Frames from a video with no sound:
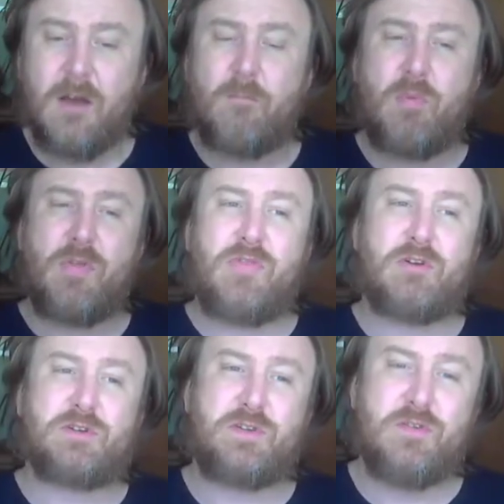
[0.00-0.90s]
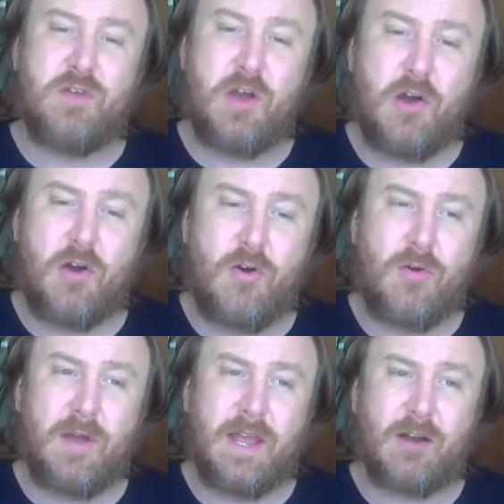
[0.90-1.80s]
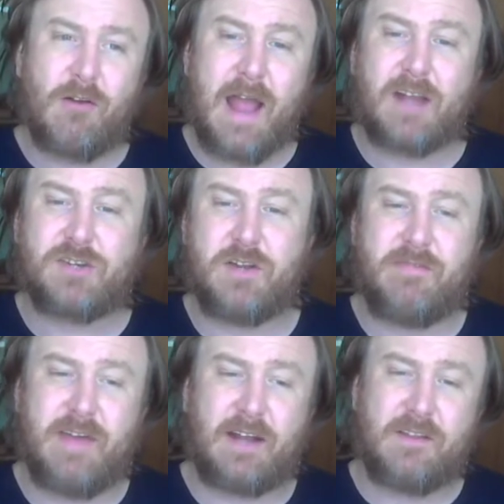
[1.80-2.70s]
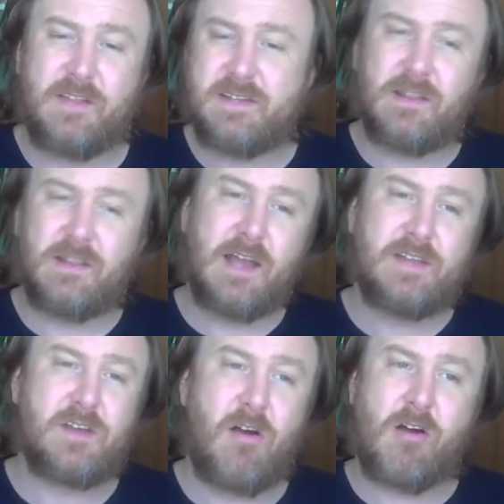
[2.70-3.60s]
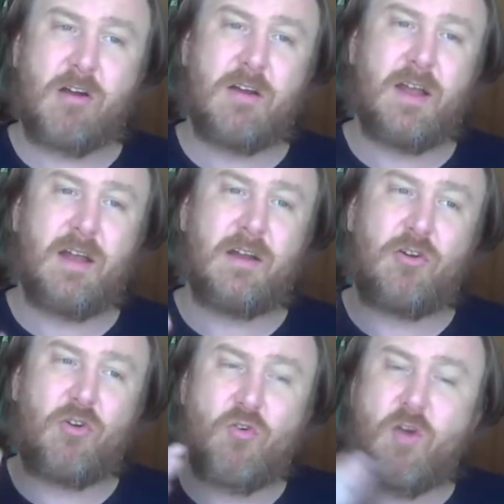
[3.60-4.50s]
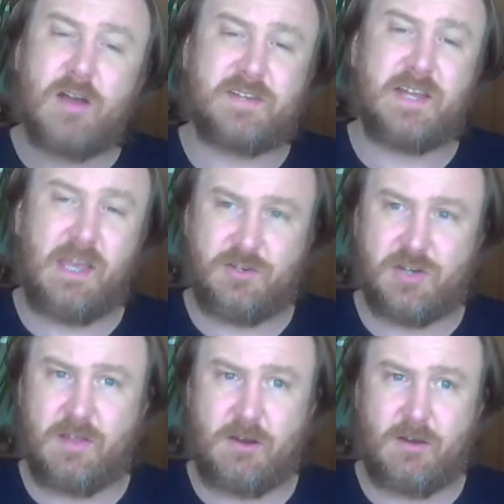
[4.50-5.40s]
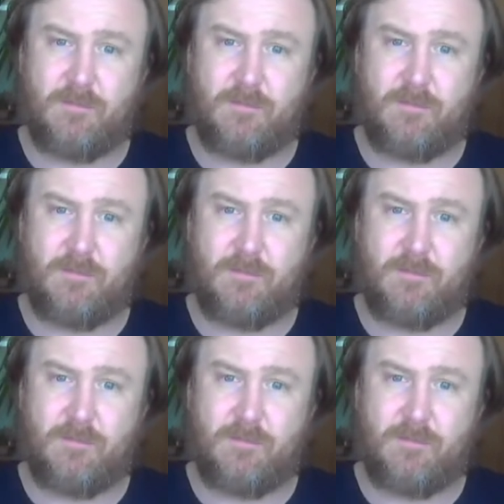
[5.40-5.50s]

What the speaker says: But there's no interaction effect. These lines aren't crossing each other.